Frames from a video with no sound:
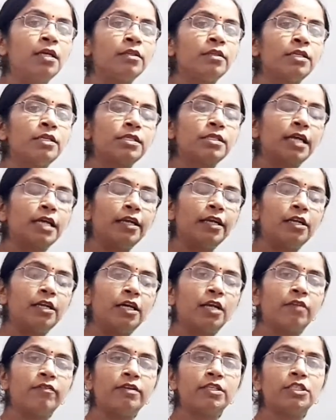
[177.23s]
The
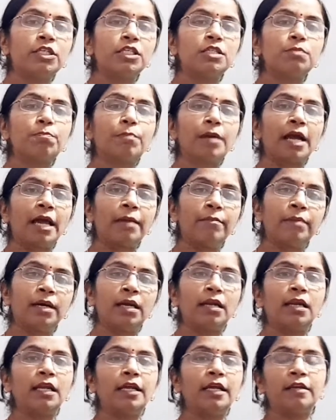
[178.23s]
center which is
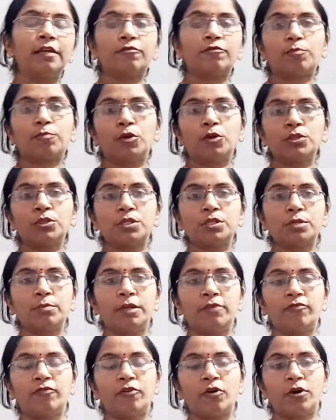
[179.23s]
primarily
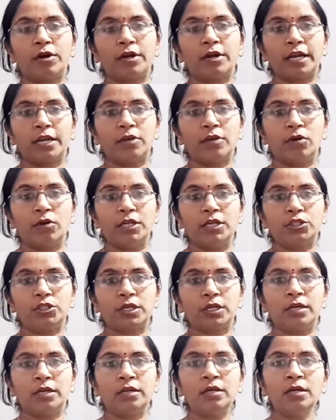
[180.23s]
responsible for
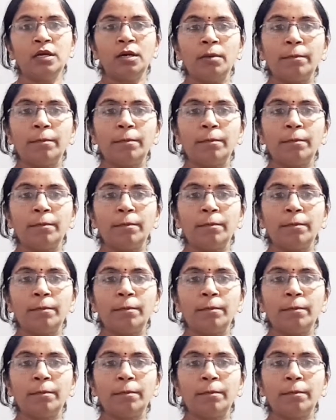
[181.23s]
regulation.